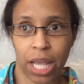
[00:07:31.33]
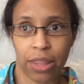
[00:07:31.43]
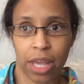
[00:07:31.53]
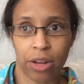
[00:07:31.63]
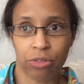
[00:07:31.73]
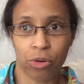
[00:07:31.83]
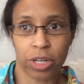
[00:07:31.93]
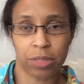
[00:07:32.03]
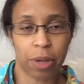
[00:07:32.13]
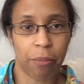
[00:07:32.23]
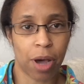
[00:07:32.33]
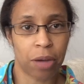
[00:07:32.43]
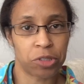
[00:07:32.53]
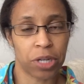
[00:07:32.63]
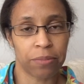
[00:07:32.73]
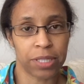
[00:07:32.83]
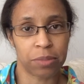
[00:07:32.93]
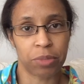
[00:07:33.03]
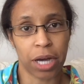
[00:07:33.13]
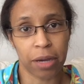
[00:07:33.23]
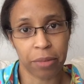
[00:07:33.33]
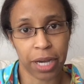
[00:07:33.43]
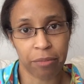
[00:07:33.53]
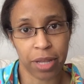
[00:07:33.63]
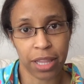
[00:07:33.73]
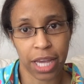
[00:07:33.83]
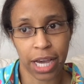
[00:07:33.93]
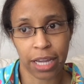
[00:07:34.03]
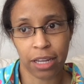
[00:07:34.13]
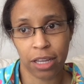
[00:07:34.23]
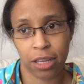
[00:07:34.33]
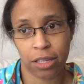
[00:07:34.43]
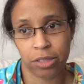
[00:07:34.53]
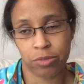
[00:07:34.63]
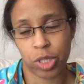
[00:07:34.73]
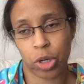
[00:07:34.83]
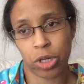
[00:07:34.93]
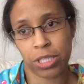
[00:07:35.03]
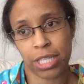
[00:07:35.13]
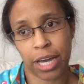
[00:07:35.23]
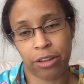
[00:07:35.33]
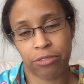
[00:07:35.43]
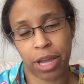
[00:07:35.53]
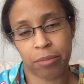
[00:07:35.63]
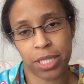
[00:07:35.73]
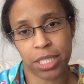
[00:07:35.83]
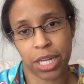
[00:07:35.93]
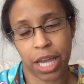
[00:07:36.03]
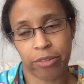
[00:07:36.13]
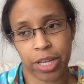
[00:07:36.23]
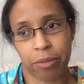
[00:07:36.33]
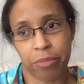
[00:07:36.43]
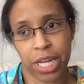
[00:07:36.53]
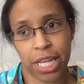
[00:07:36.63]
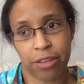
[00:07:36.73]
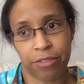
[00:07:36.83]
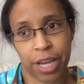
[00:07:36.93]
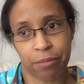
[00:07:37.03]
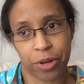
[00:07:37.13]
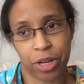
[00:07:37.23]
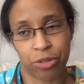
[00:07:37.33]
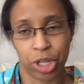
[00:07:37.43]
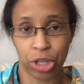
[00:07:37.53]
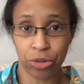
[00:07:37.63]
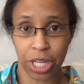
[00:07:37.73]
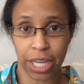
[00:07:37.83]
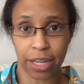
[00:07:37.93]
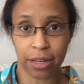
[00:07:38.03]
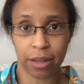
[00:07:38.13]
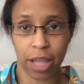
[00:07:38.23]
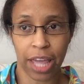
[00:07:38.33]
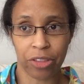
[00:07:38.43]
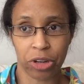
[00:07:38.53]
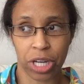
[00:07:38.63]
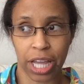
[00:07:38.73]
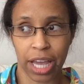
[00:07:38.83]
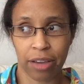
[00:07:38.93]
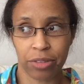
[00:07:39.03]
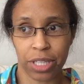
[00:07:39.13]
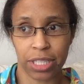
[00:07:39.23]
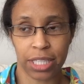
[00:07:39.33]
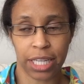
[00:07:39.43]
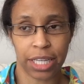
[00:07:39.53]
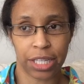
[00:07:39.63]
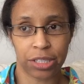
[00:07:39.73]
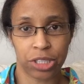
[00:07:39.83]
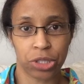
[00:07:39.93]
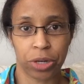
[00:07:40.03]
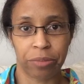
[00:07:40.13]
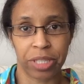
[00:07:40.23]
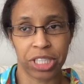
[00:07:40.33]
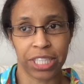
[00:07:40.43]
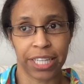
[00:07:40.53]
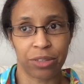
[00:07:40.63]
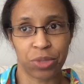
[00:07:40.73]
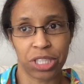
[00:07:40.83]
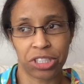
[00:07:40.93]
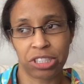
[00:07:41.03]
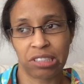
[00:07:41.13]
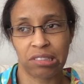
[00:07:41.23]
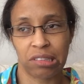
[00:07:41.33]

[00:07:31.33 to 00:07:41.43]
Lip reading: then, of course, my mom dropped this bomb on me that, her side of the family is going to have like a mini family reunion, and they're going to have it in Detroit, Michigan, which